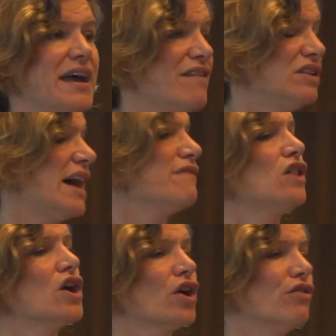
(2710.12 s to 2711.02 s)
have a
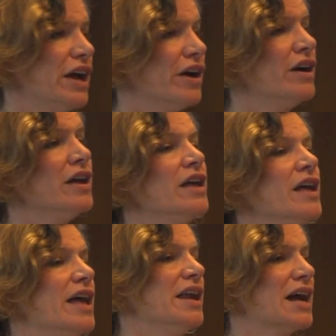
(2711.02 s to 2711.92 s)
lifelong career
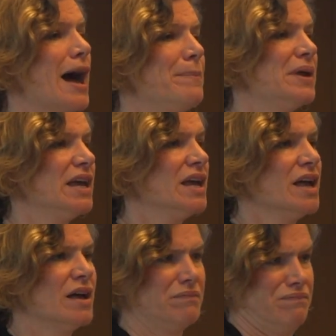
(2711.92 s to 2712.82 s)
in a company.
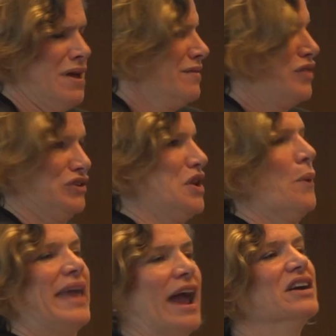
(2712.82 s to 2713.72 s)
There's no
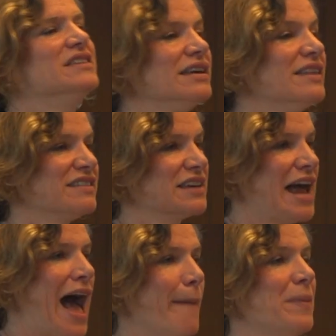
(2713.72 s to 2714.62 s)
guarantee that's going to
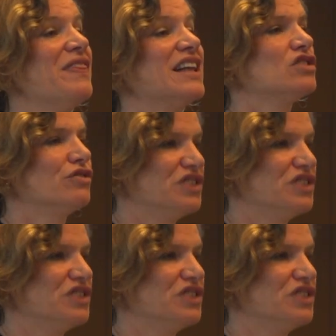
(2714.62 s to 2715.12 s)
happen. That's a